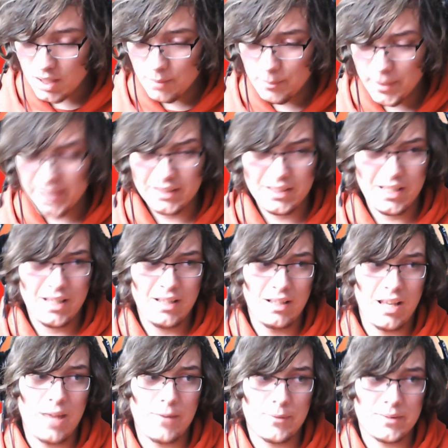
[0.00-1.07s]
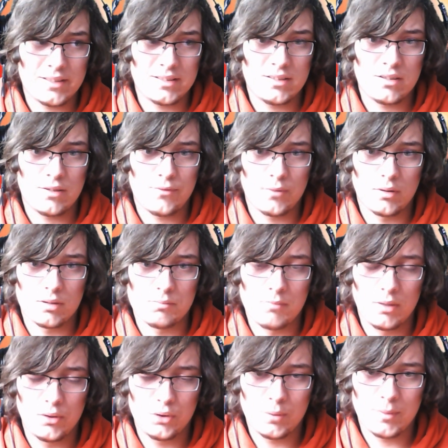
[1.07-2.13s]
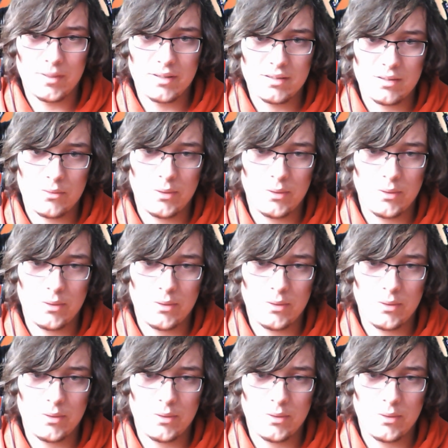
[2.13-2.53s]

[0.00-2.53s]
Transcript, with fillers: Back in the day, life was easier for small YouTubers.